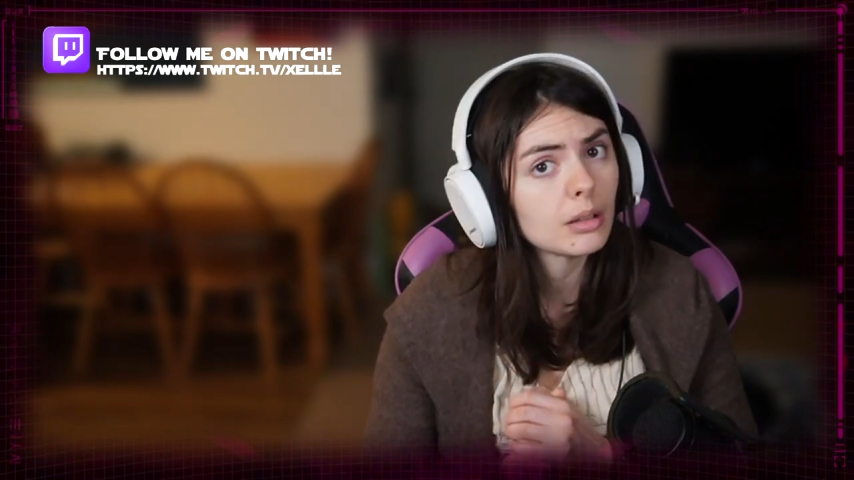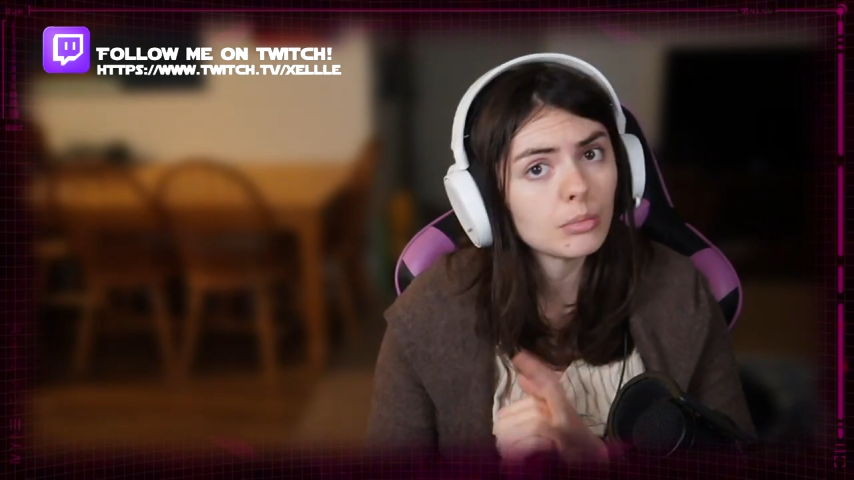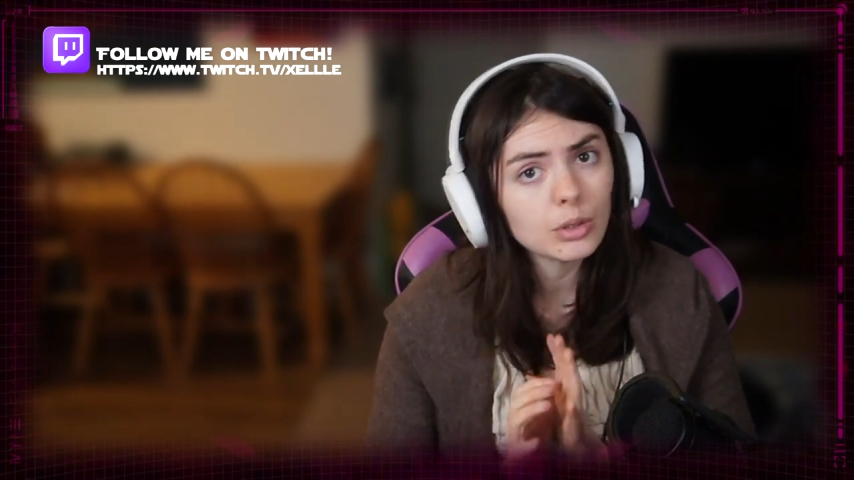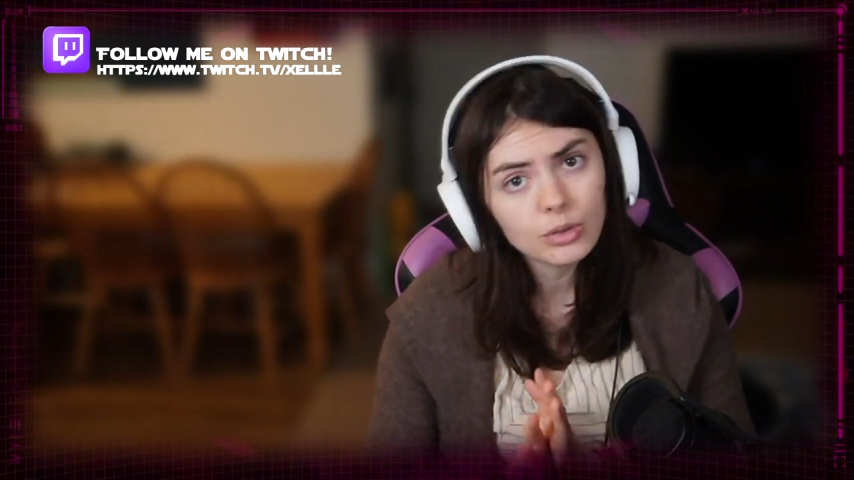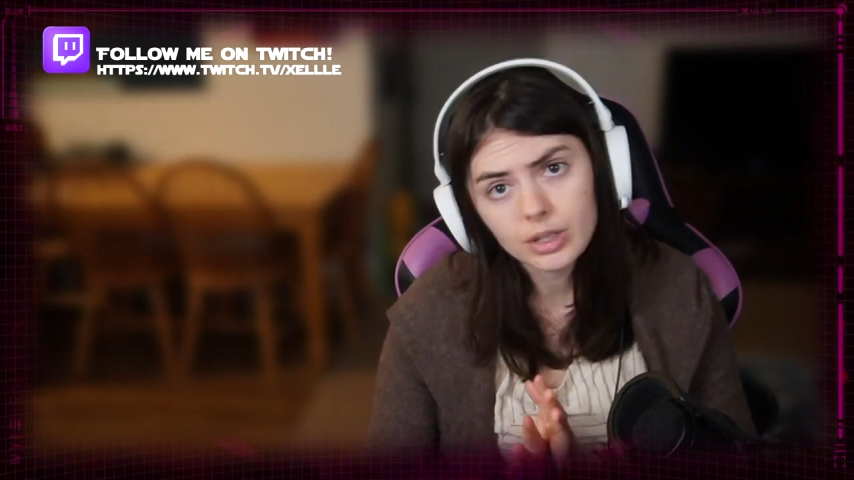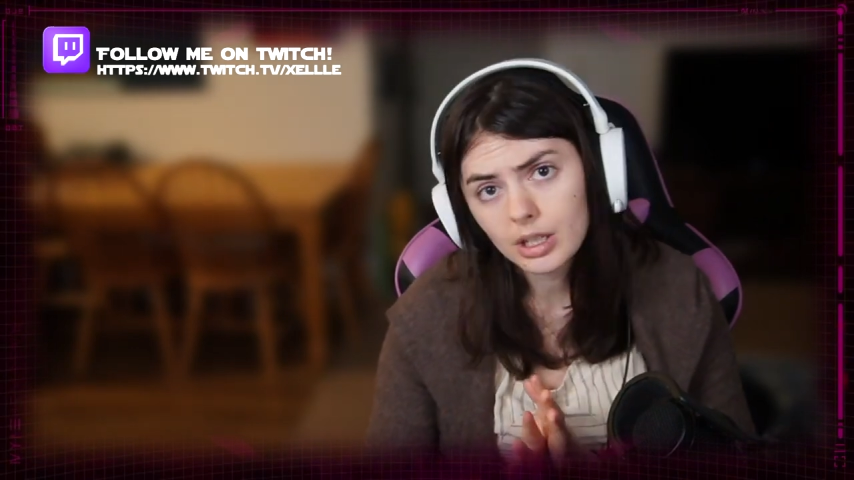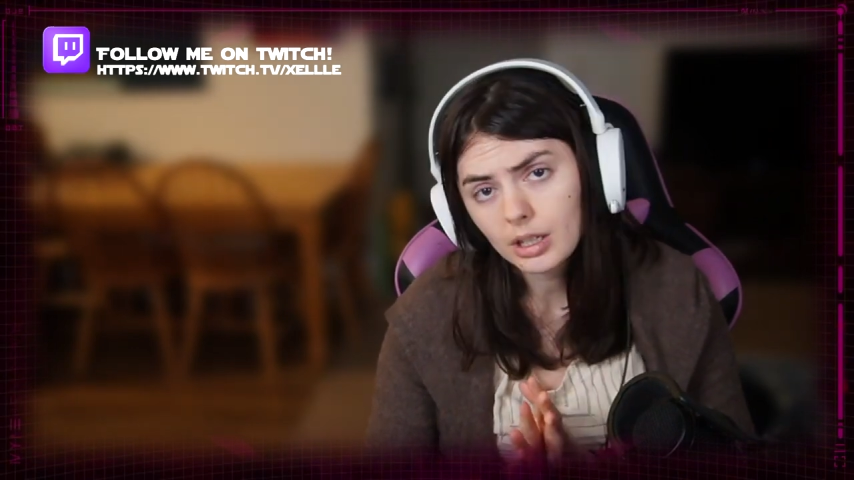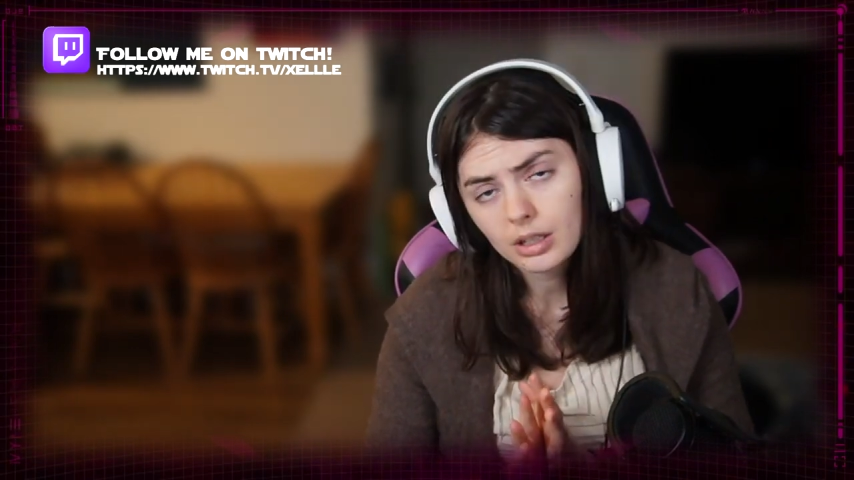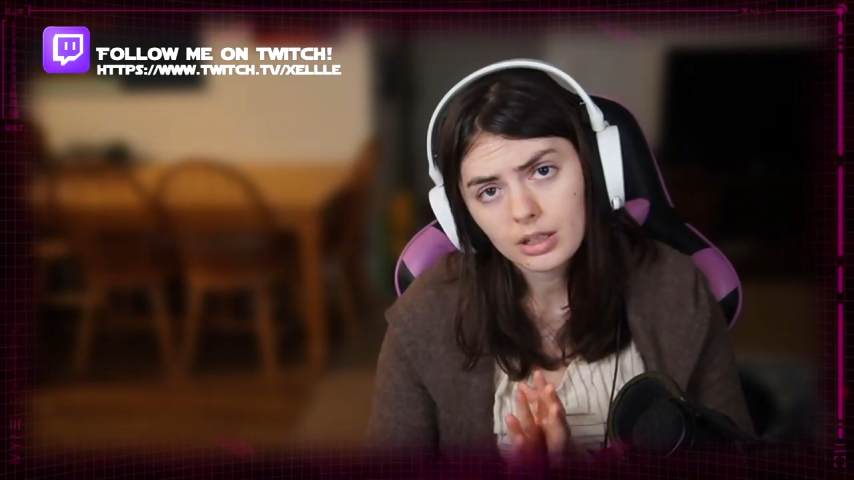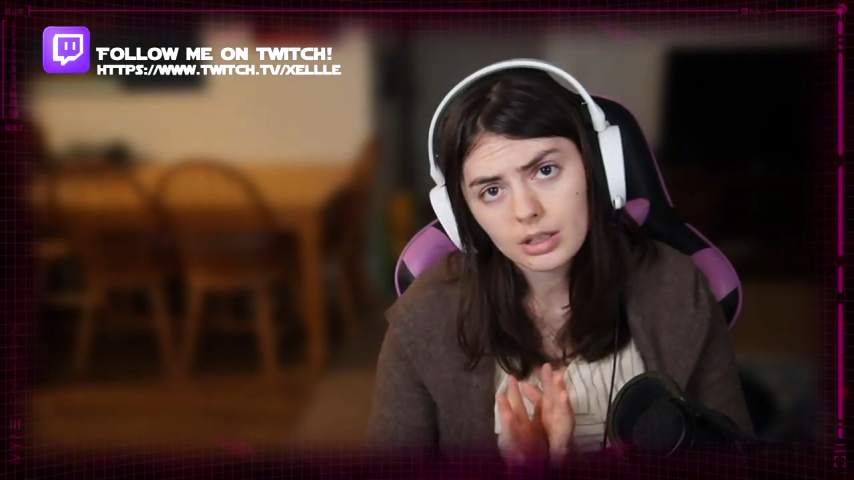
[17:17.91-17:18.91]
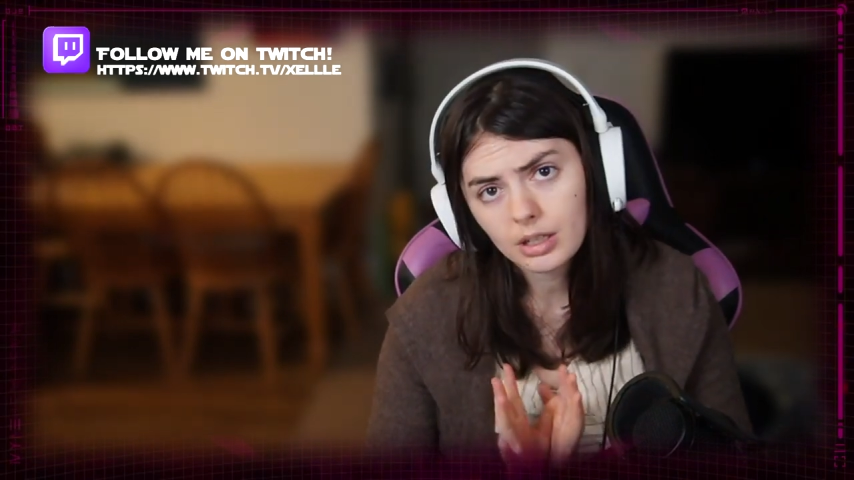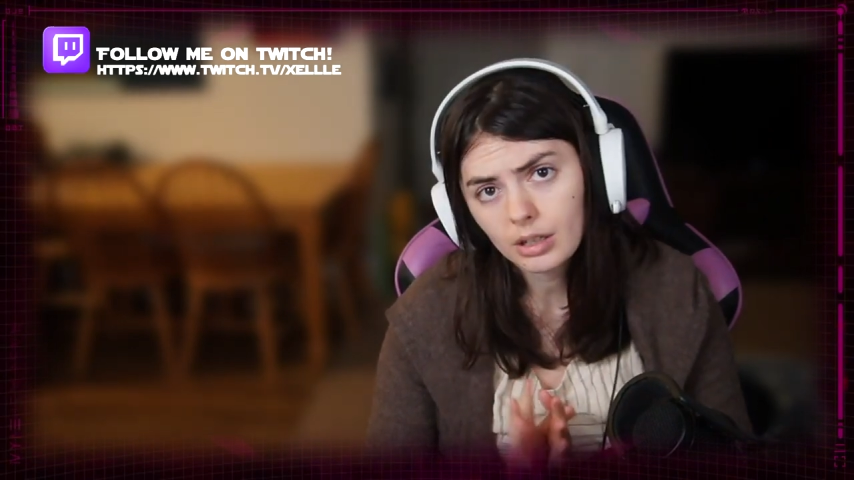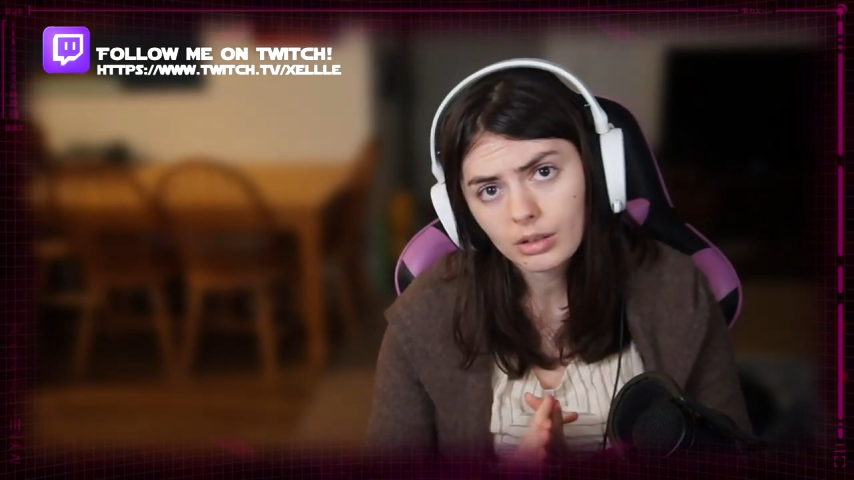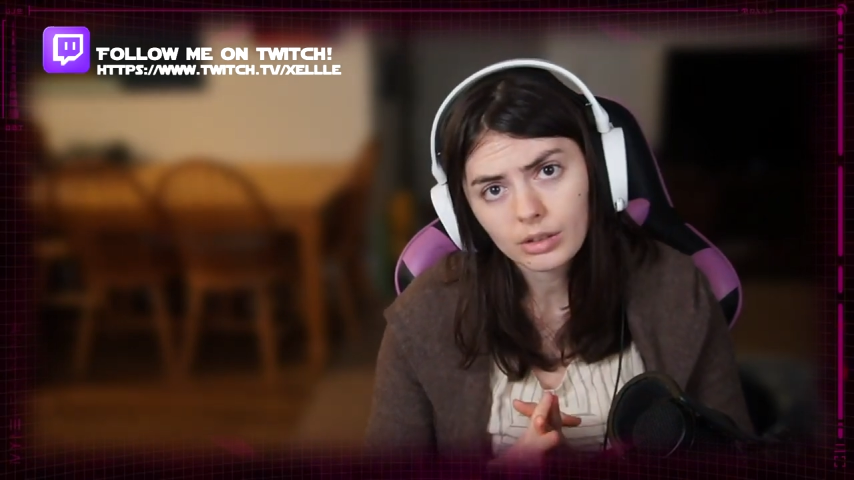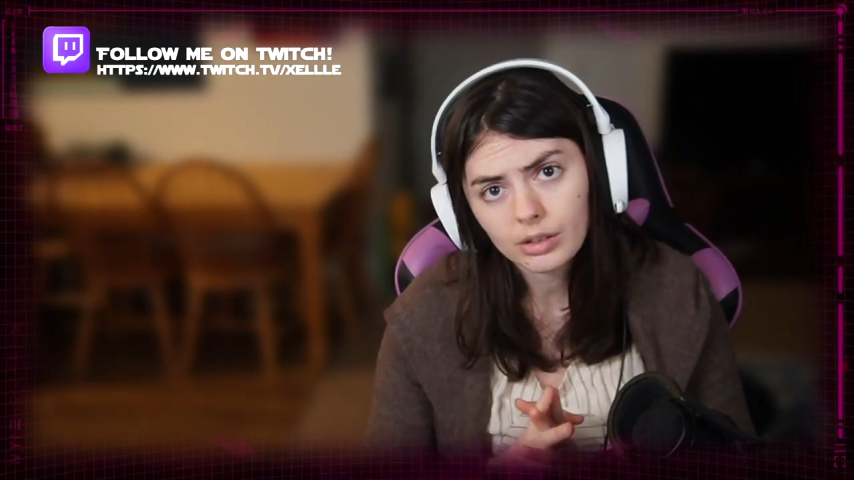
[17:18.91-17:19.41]
The music is
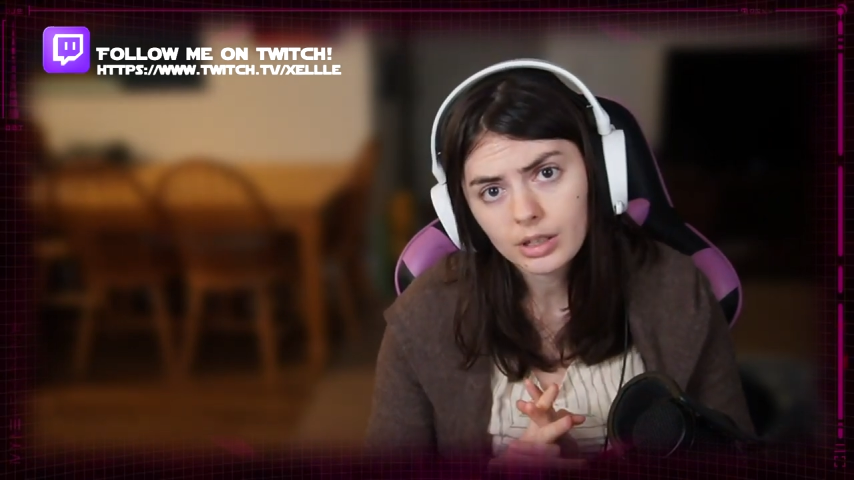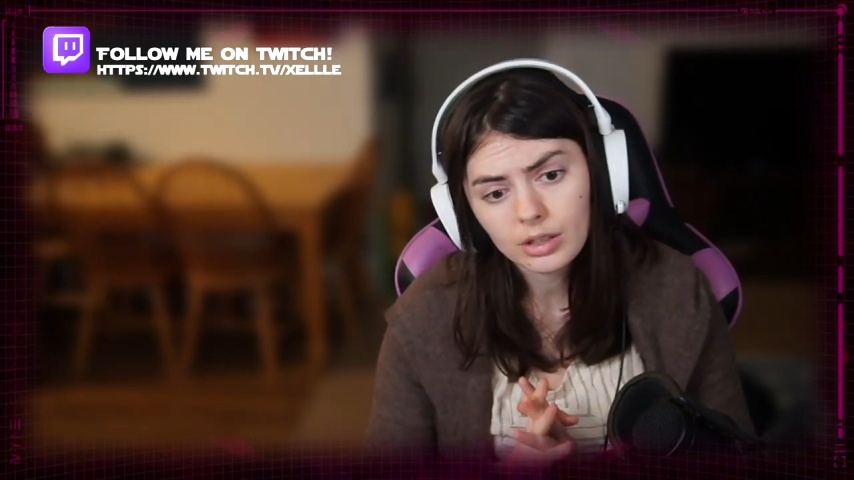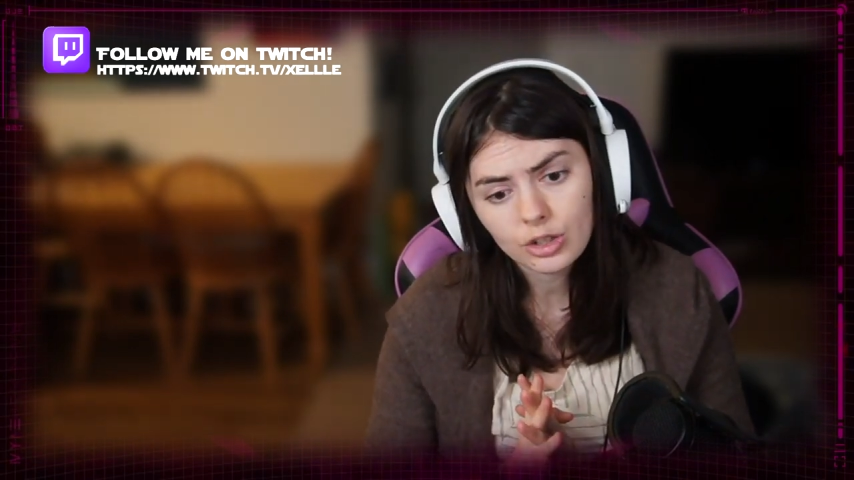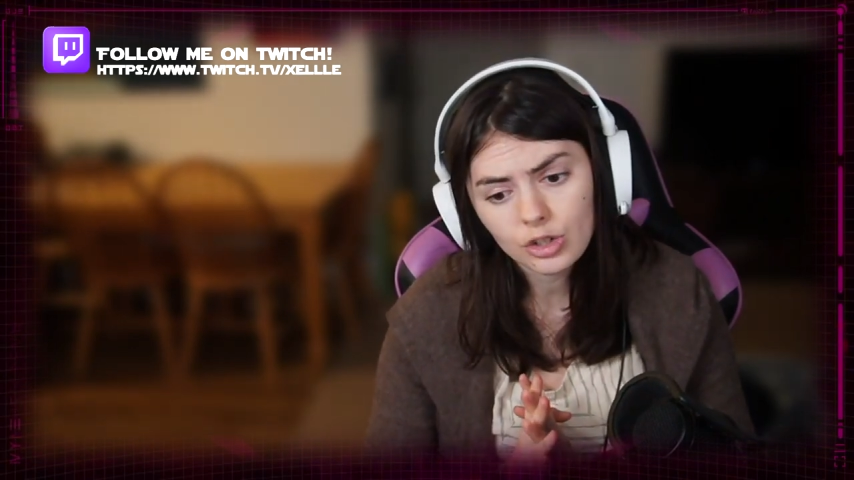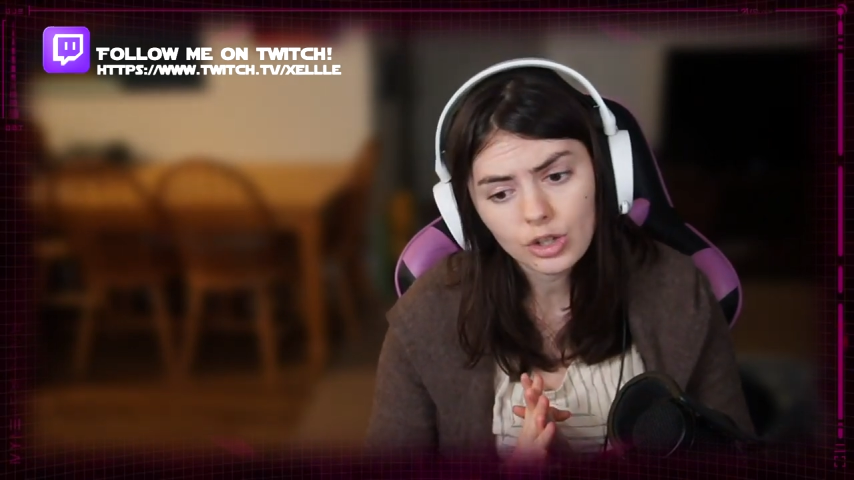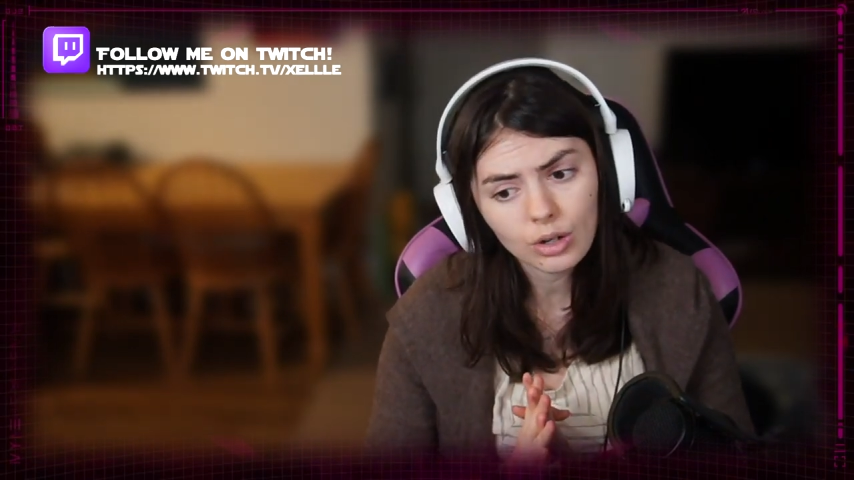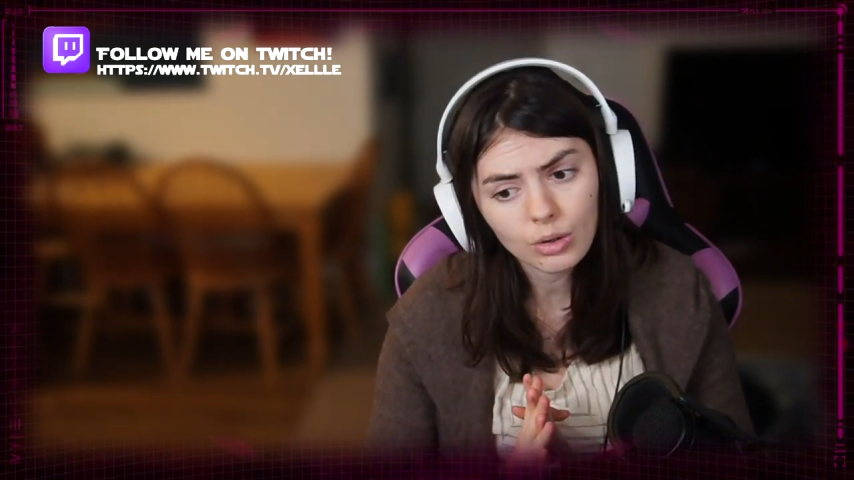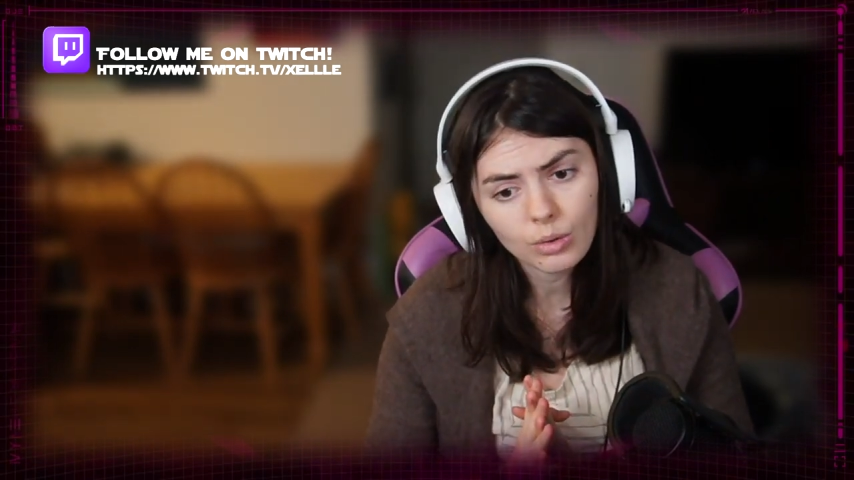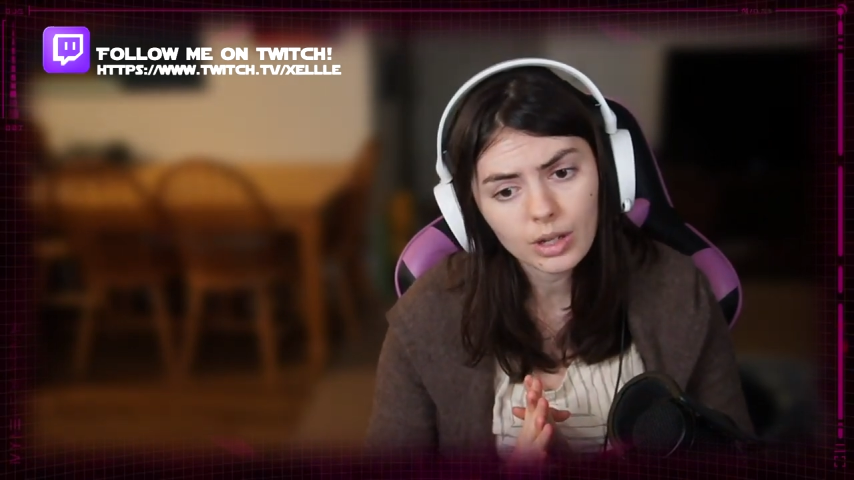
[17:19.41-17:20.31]
killer in this show.